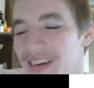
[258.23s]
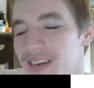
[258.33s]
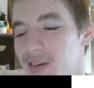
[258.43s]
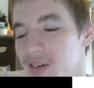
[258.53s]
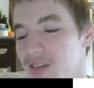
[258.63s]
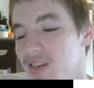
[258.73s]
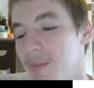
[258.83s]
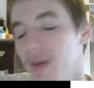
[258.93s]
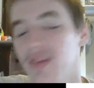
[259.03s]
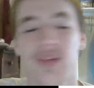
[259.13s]
So he says
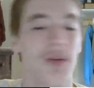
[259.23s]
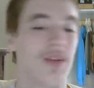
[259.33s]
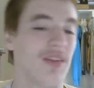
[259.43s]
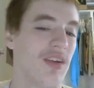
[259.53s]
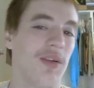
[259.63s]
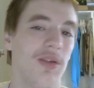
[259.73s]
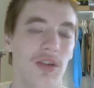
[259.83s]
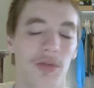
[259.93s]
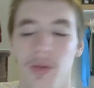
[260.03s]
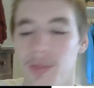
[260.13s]
basically what he's going to do is
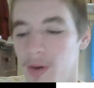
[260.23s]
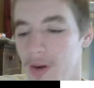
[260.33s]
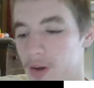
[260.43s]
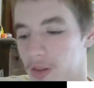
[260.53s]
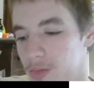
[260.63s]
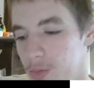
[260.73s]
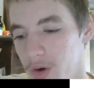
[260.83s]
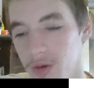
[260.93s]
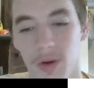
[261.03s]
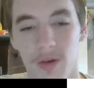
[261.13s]
he's probably going to call this
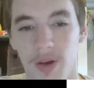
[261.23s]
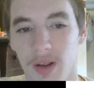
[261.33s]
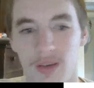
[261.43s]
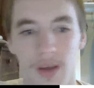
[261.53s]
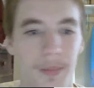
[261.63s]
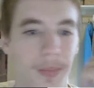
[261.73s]
morning whenever he gets up.